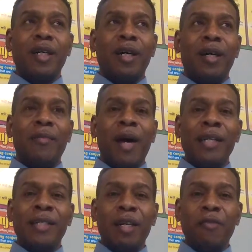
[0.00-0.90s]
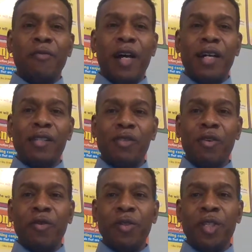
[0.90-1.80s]
identify
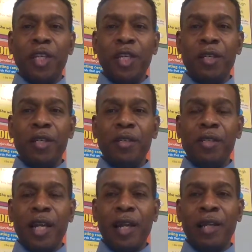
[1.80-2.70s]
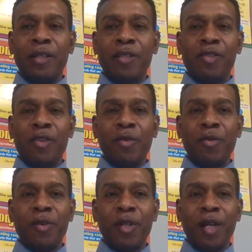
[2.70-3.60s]
certain keys and
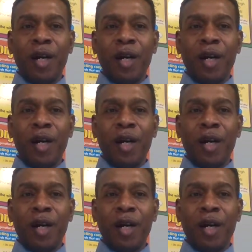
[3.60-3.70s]
certain